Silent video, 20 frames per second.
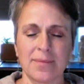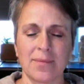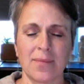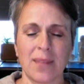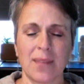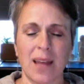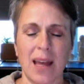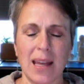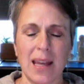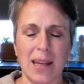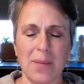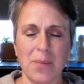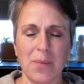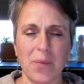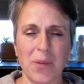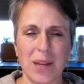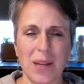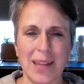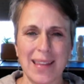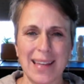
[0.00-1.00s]
I am
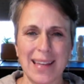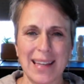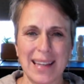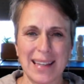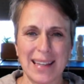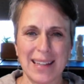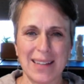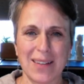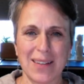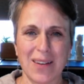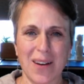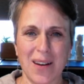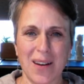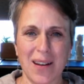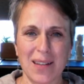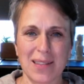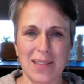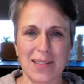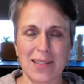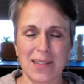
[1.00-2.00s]
breathing in
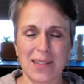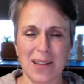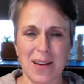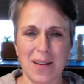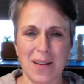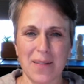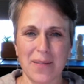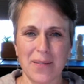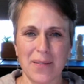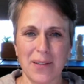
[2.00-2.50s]
God's love.